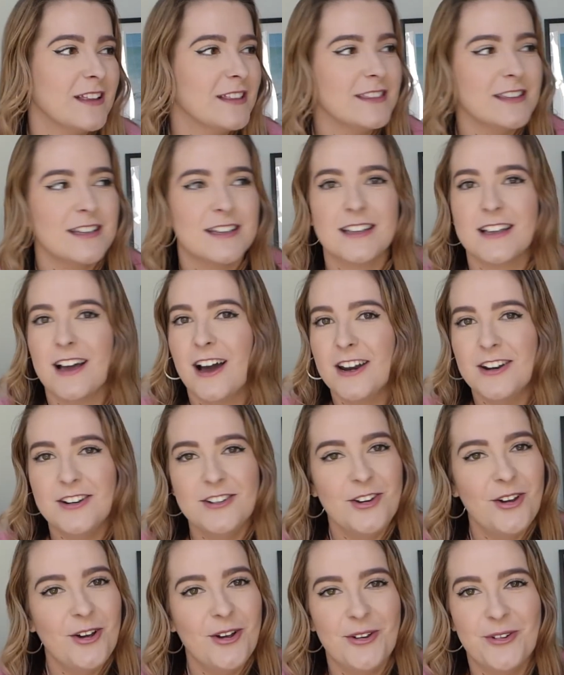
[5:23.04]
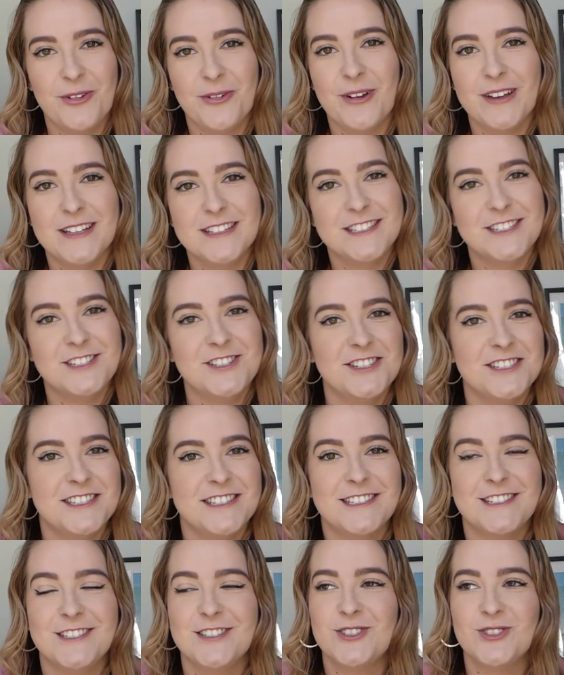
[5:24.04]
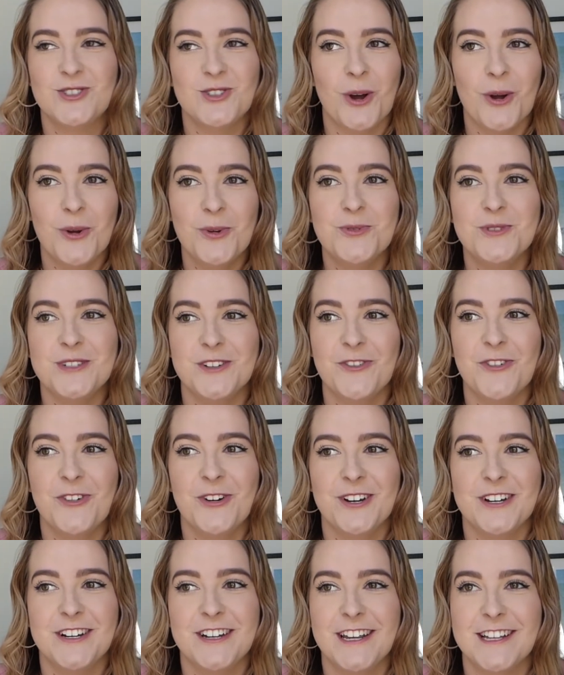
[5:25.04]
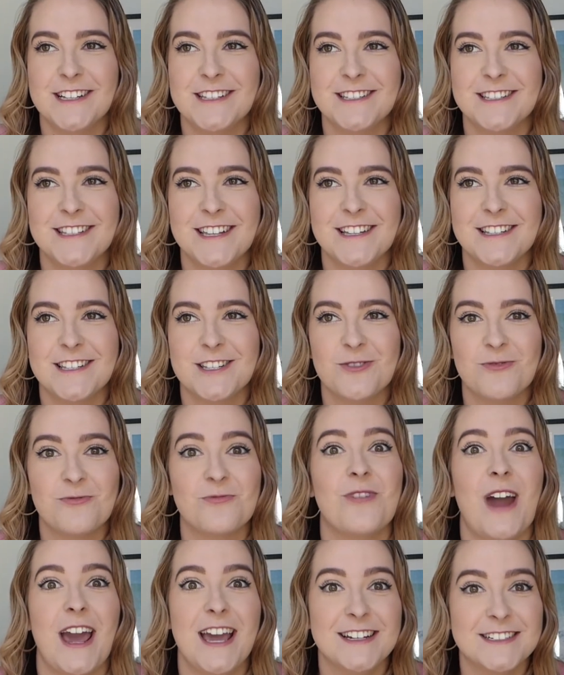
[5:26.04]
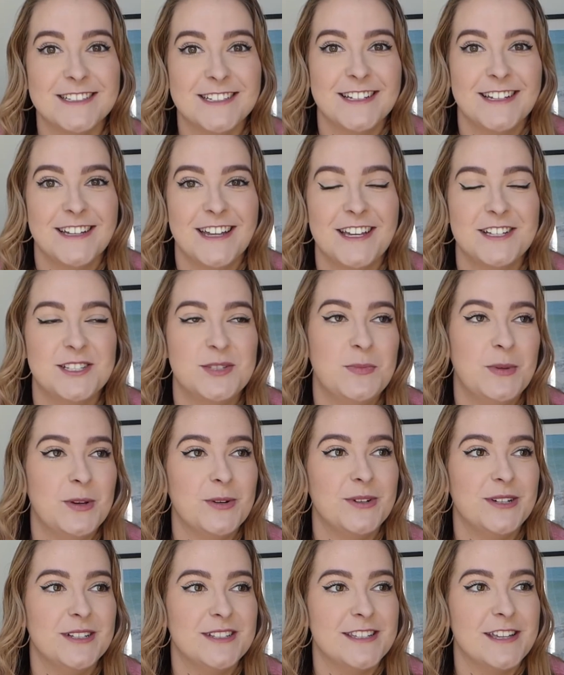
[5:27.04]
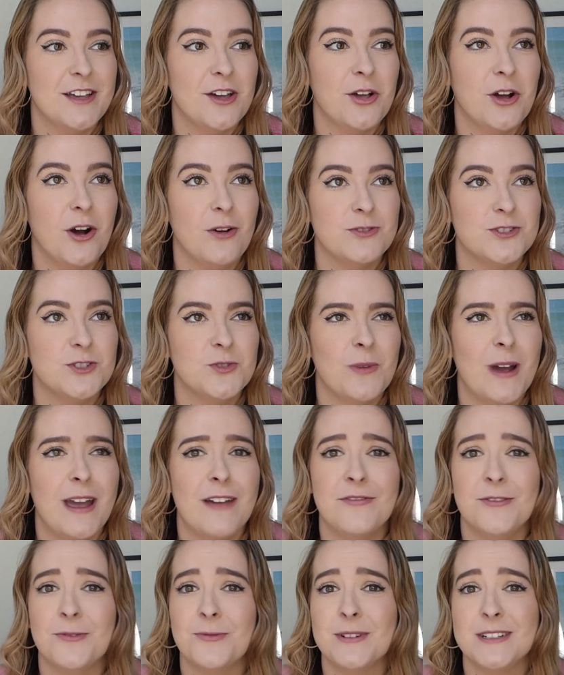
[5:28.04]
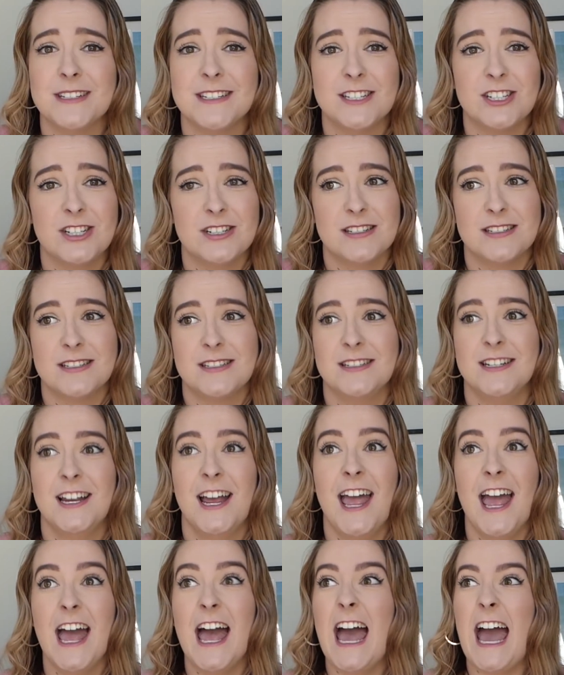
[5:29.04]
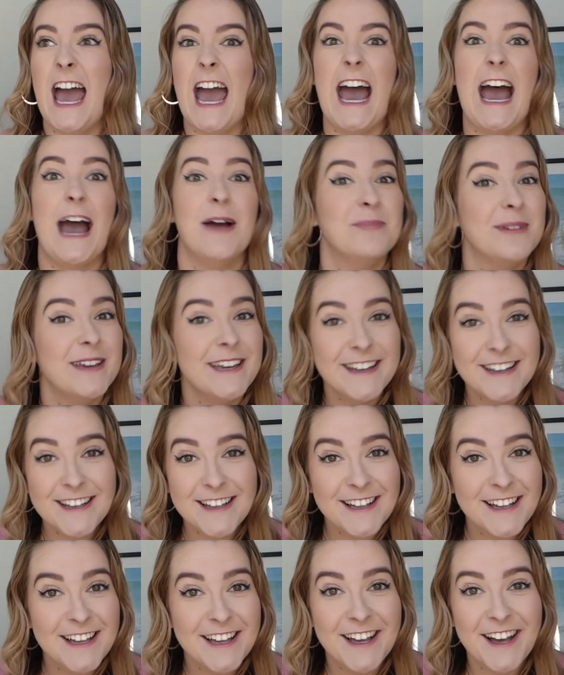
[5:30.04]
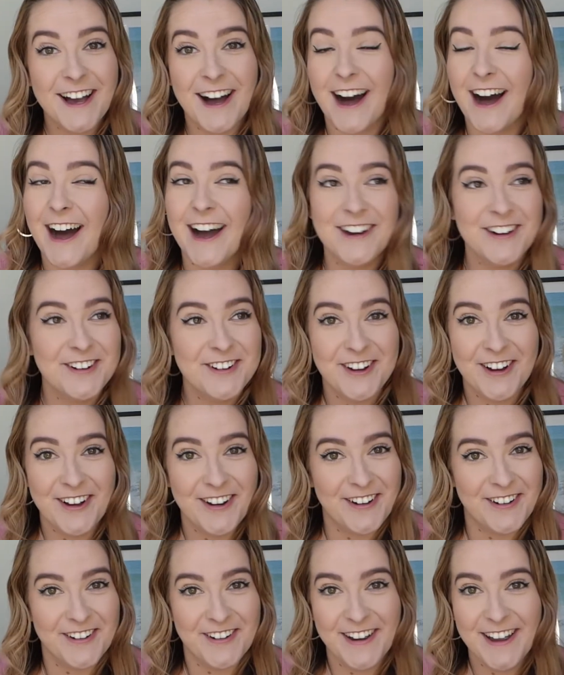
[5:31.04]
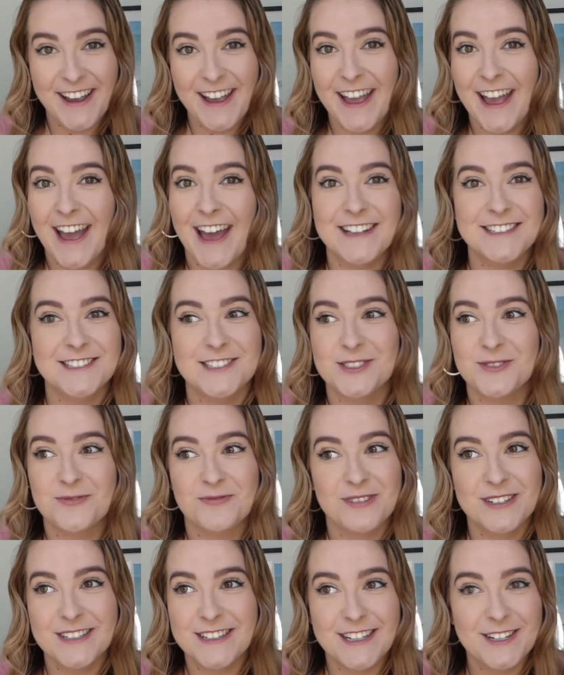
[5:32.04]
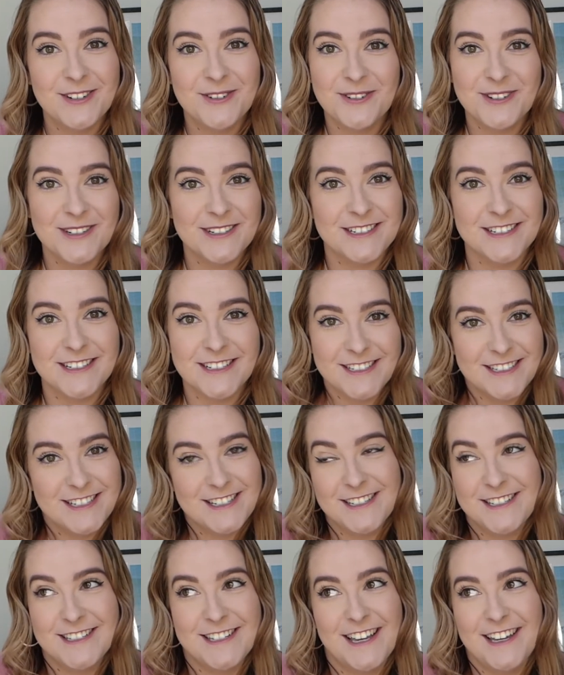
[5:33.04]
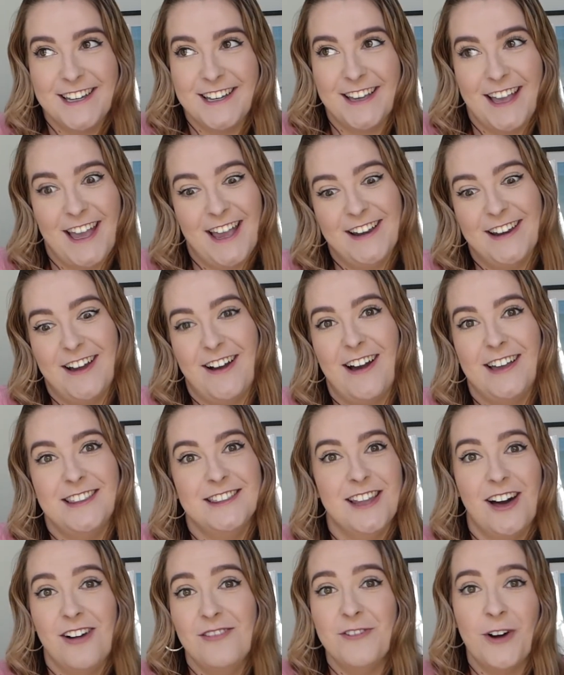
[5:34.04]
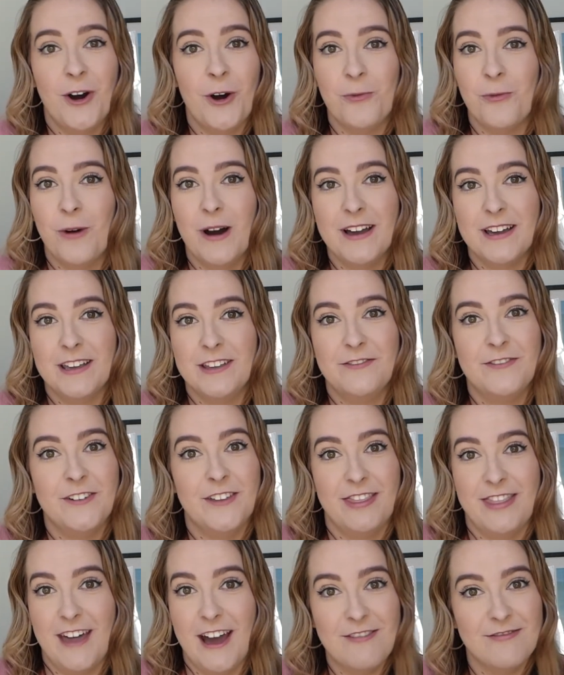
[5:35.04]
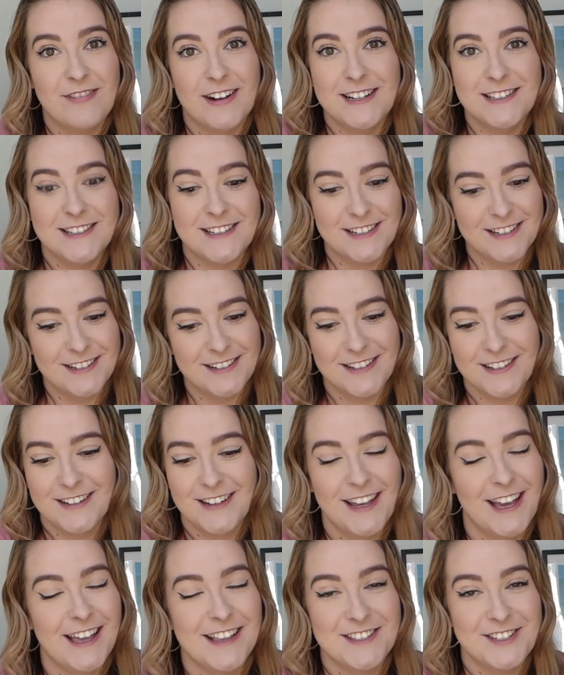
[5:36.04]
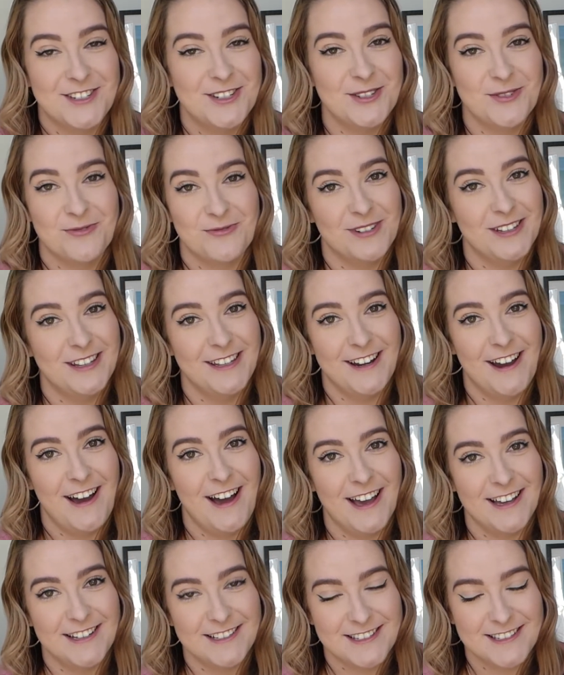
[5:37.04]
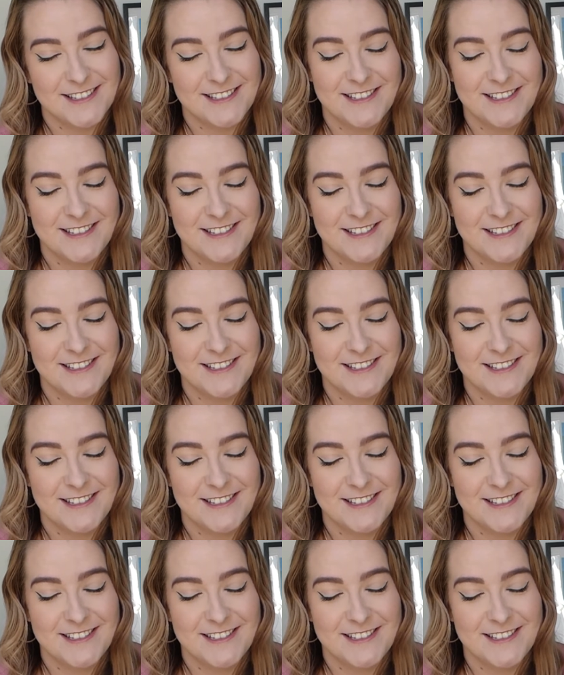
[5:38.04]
I don't know, it's just so different. It's great experiencing a culture where everyone's just happy. I don't know, it's just really good to see, and I love Hawaii for that reason. It's just really nice.